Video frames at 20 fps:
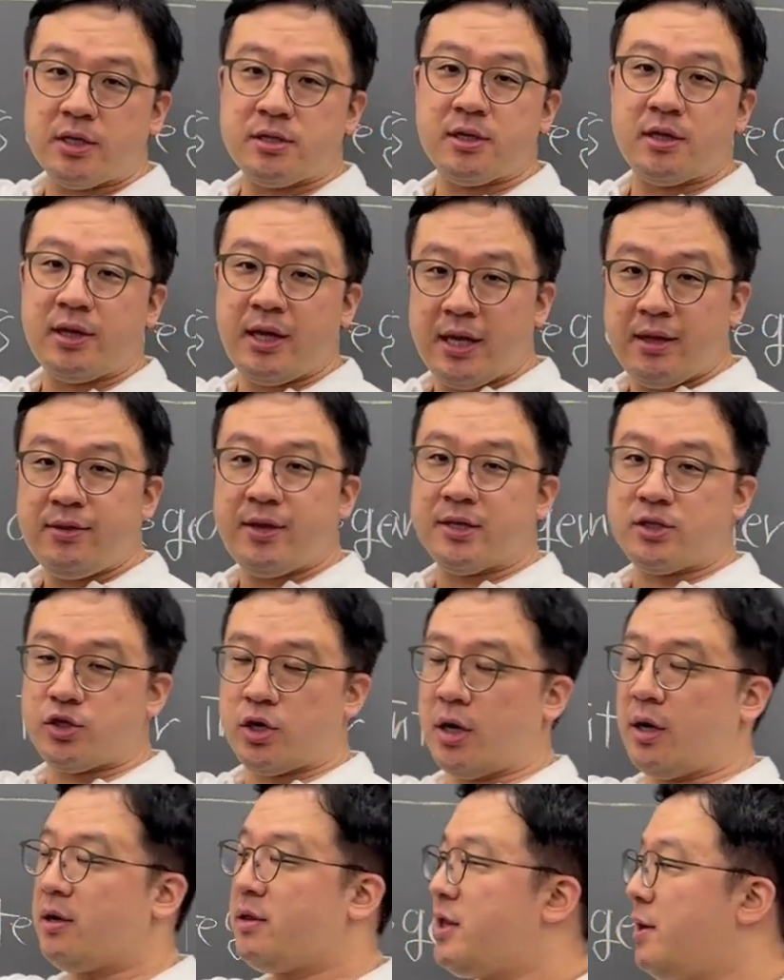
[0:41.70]
is an
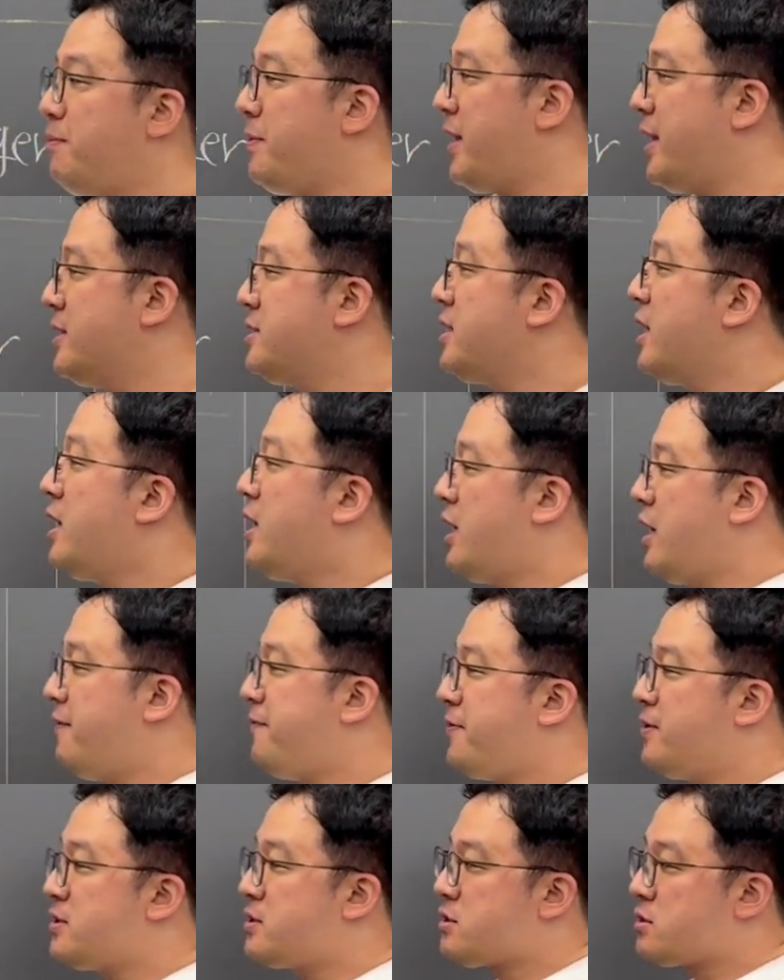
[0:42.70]
integer, that means
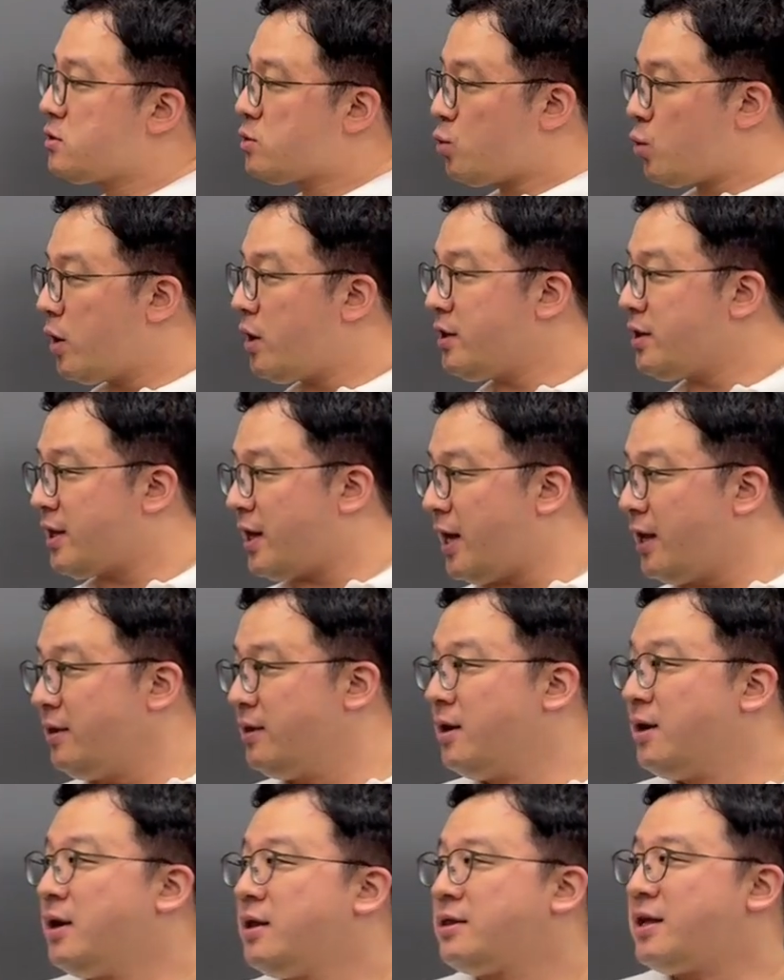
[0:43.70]
if you square that,
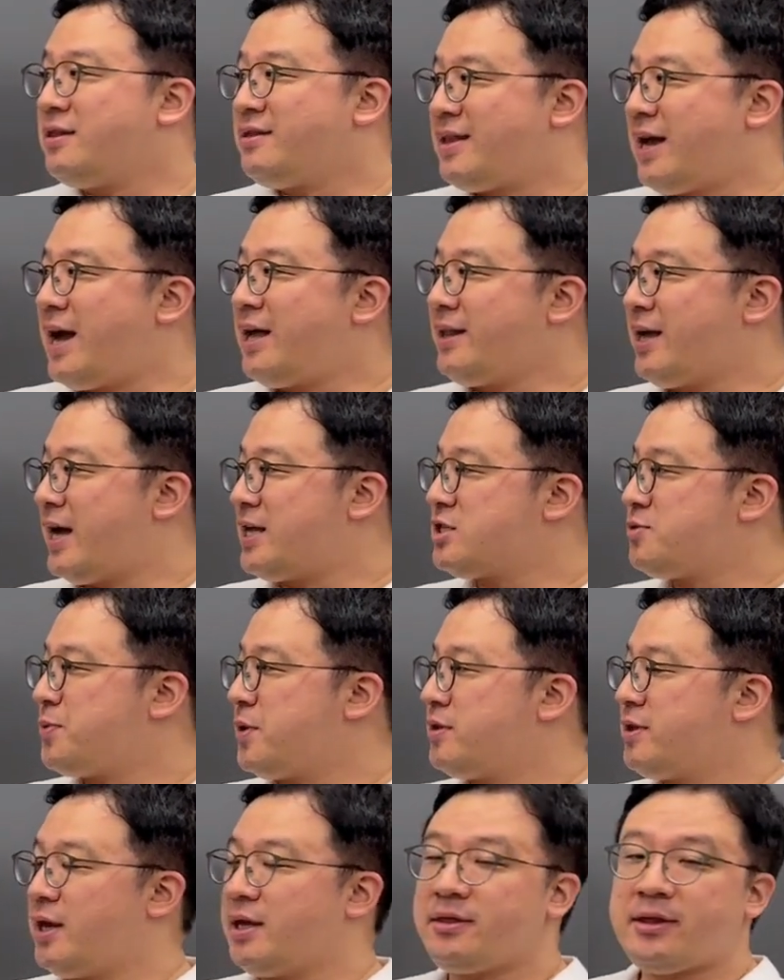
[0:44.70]
then that has to be
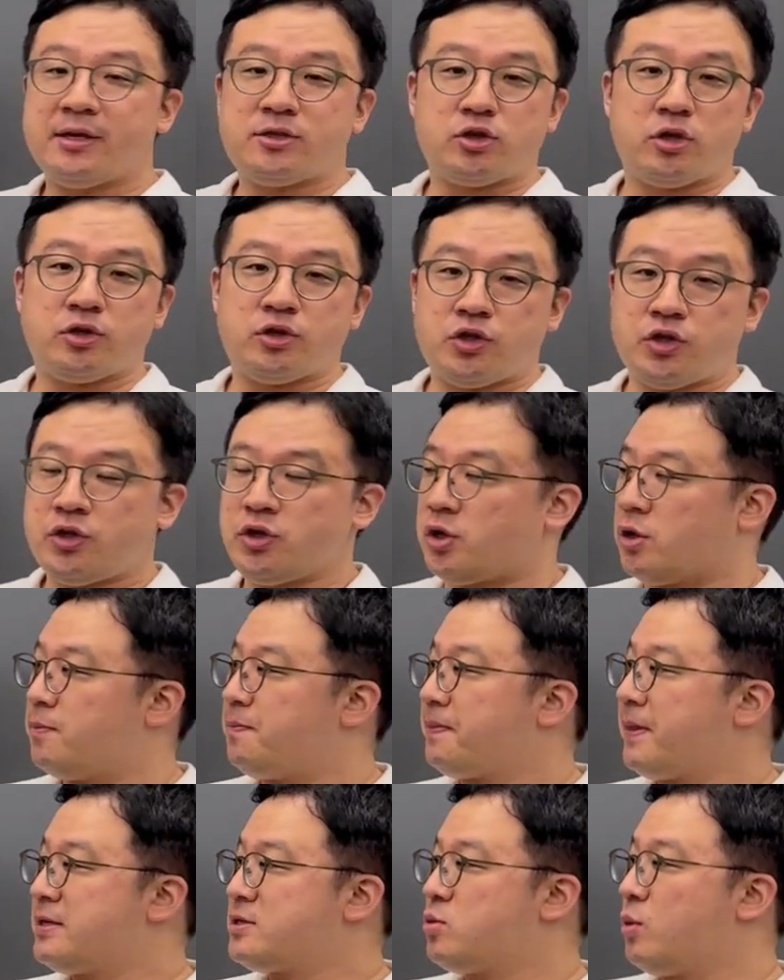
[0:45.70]
an integer too.
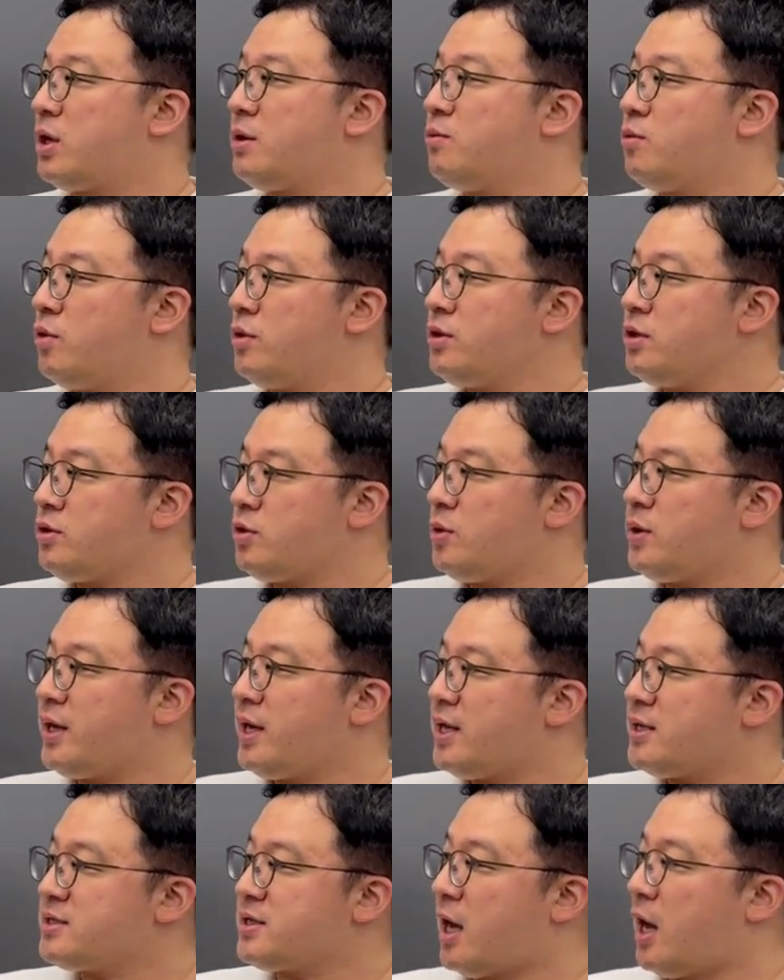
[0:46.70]
So what I'm going to do
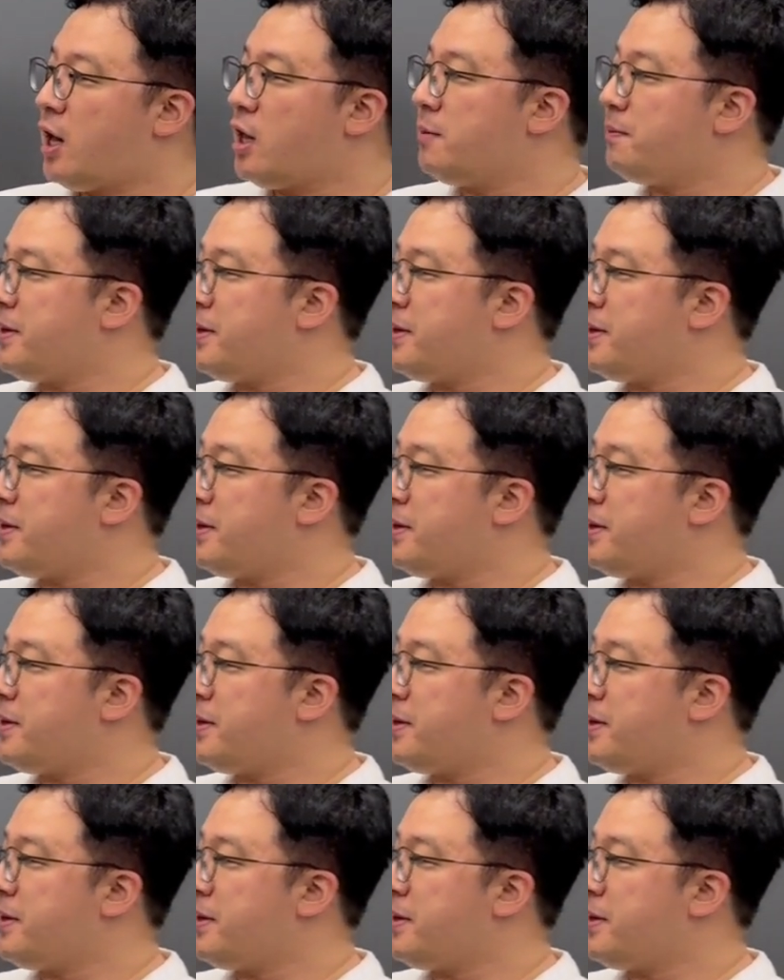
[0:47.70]
is I'll